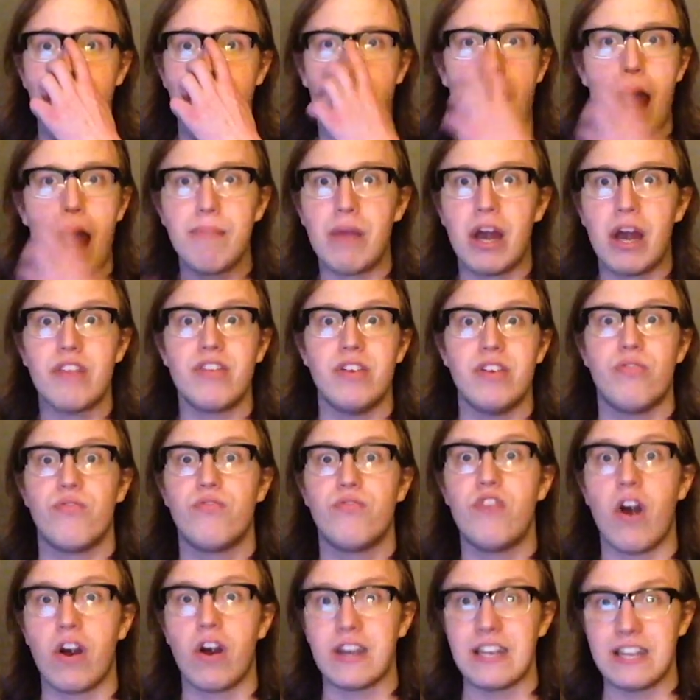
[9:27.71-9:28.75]
I'm not even
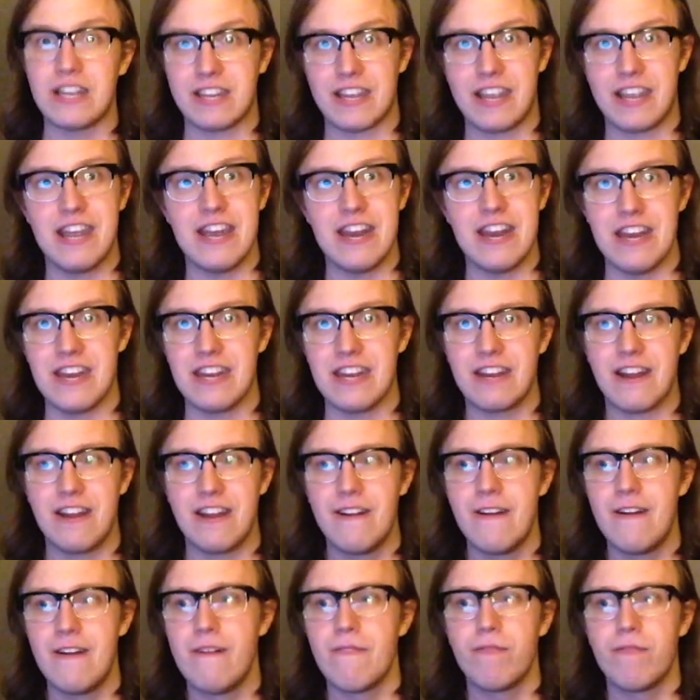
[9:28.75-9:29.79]
fucking kidding.
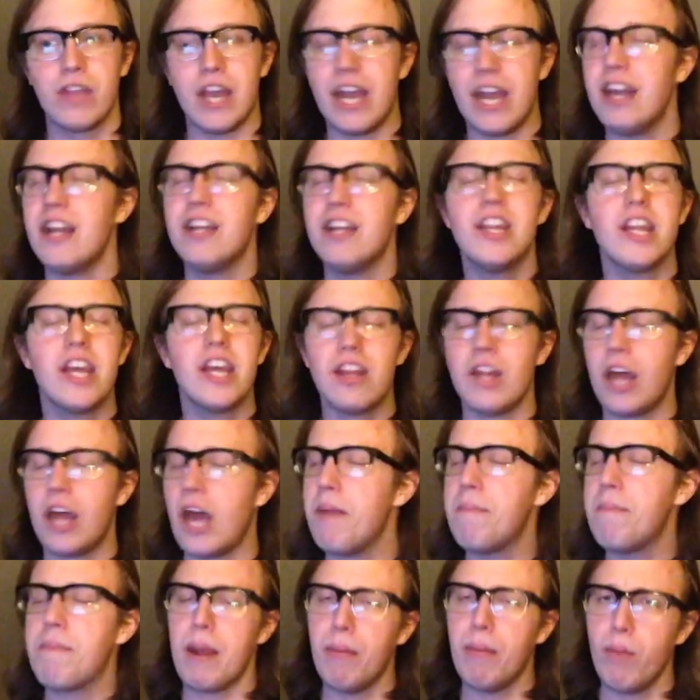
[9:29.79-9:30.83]

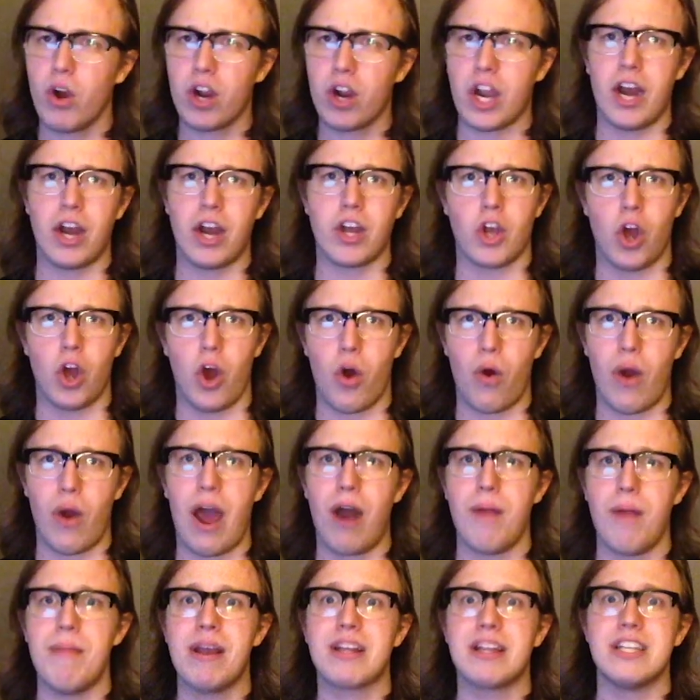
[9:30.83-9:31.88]
And people are gonna go
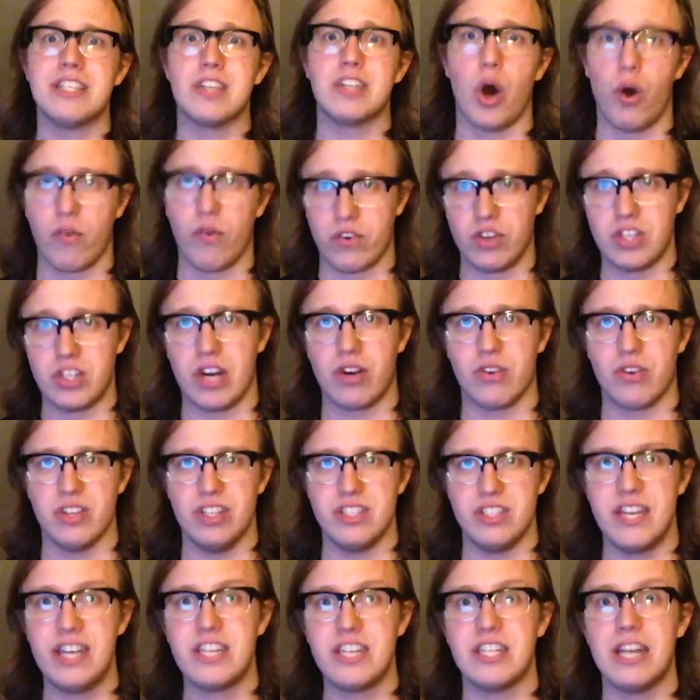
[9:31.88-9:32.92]
around and make this
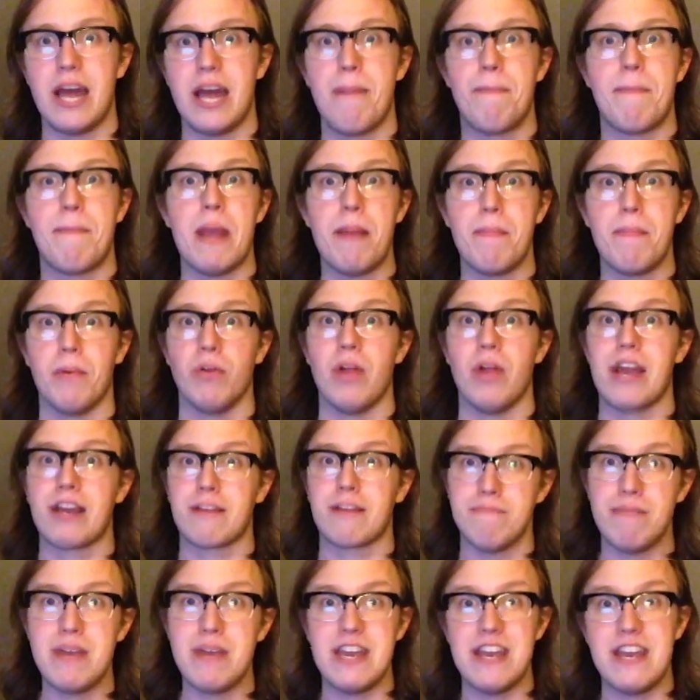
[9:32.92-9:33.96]
overgeneralization that people like
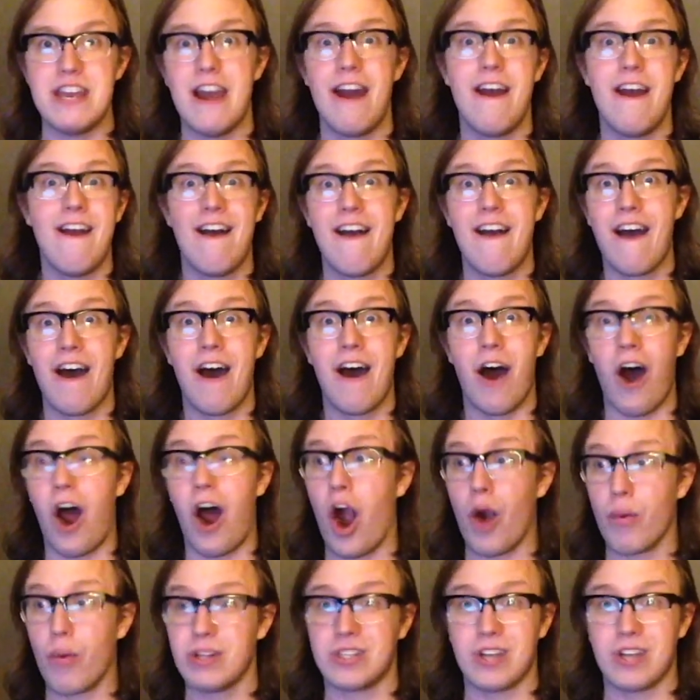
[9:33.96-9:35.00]
me
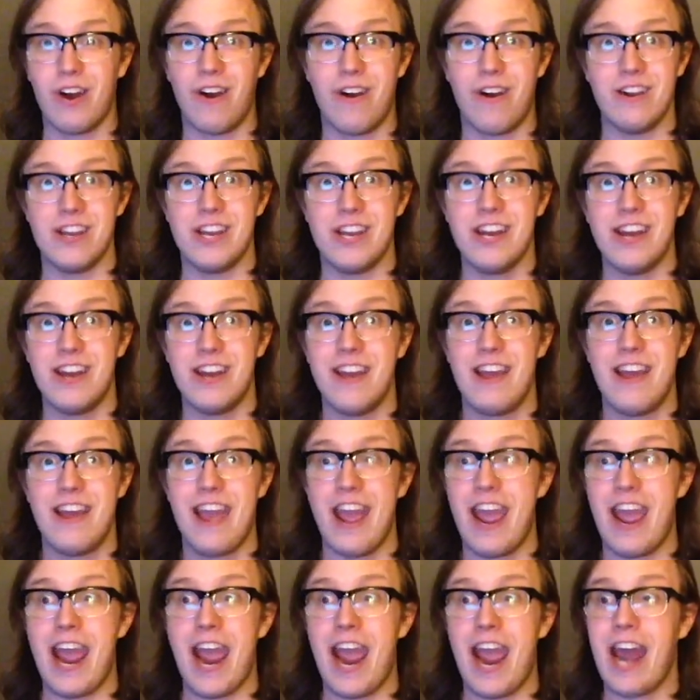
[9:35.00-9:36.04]
are retarded
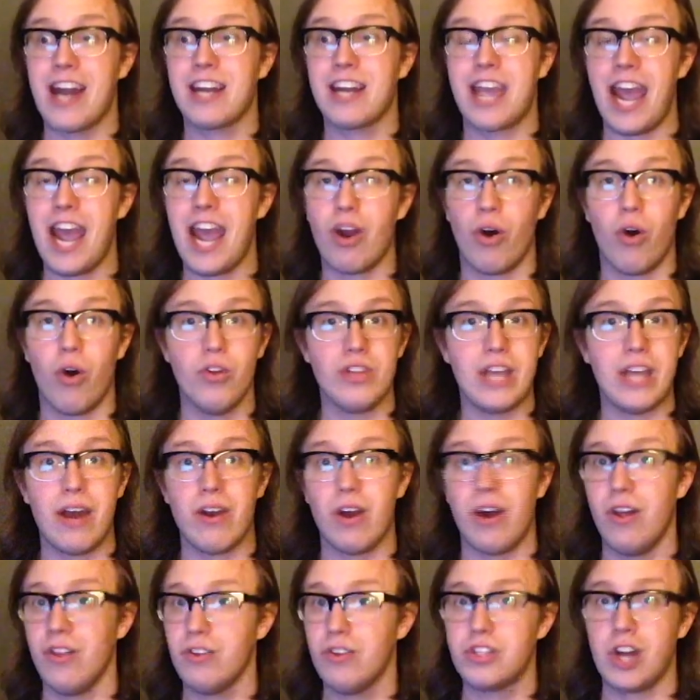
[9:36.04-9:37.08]
and can't hold down
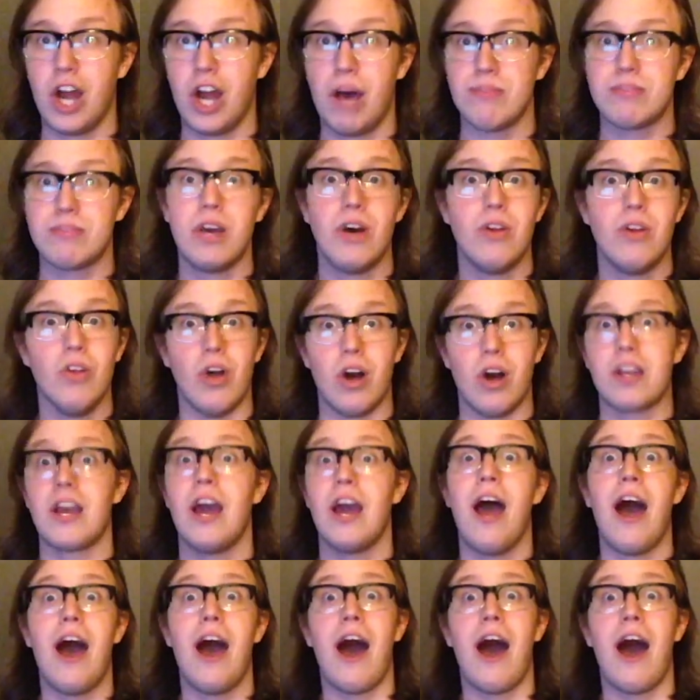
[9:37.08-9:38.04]
to other jobs. Look,